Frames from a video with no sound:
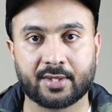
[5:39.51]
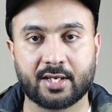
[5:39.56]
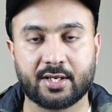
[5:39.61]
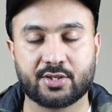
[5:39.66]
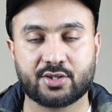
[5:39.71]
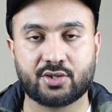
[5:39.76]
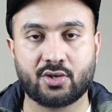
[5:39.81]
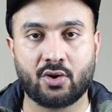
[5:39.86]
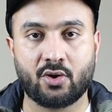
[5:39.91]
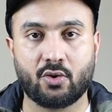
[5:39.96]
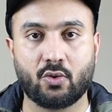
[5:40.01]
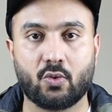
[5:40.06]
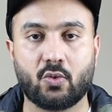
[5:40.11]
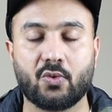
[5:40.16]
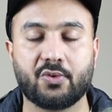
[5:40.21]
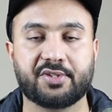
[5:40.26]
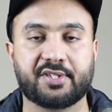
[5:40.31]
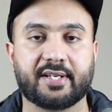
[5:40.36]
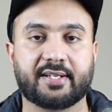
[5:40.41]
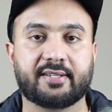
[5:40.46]
So
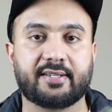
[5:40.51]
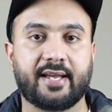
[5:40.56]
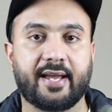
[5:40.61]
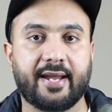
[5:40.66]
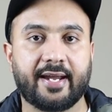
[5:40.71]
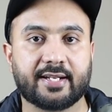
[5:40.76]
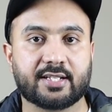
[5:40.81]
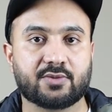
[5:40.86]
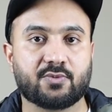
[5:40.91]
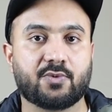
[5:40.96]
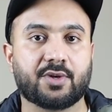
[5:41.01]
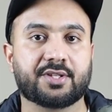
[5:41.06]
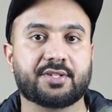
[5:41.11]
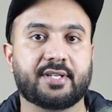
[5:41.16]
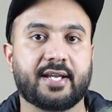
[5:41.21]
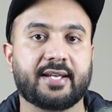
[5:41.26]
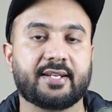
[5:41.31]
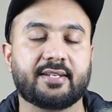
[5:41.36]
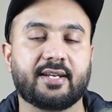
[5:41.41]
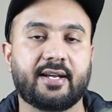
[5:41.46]
who dictates what
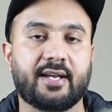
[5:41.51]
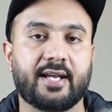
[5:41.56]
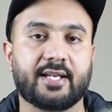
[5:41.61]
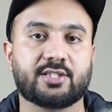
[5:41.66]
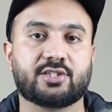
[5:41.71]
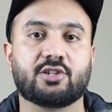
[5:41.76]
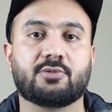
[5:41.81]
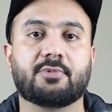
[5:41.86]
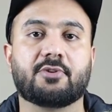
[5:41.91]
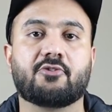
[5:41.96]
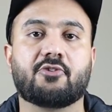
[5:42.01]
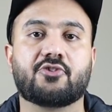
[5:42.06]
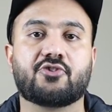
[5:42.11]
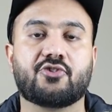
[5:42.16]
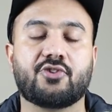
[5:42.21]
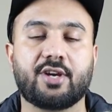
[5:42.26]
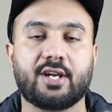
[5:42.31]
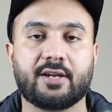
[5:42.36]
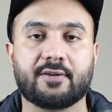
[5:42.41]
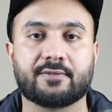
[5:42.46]
data has to be
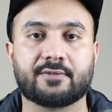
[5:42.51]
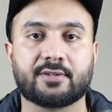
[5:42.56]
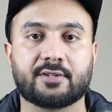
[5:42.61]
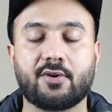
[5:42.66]
retrieved?